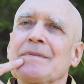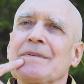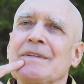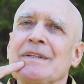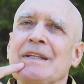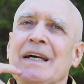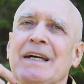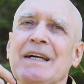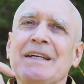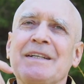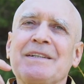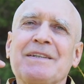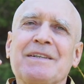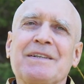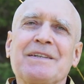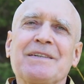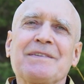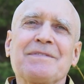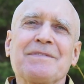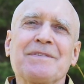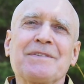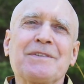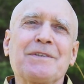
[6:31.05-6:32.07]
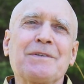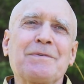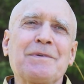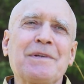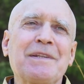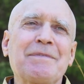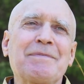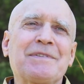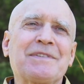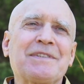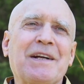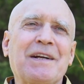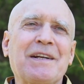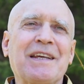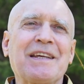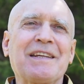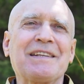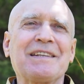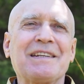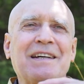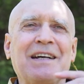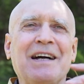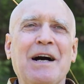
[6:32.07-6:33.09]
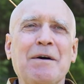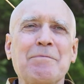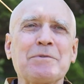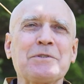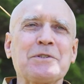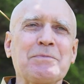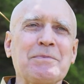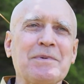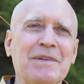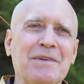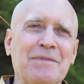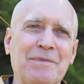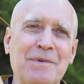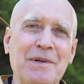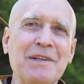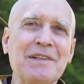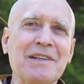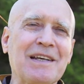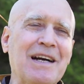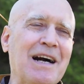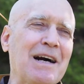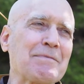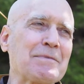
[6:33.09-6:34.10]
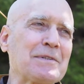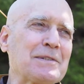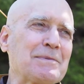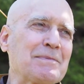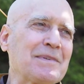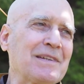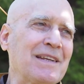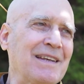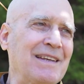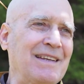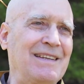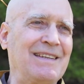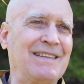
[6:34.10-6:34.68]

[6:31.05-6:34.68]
Later, when you really start getting accomplishment, real accomplishment,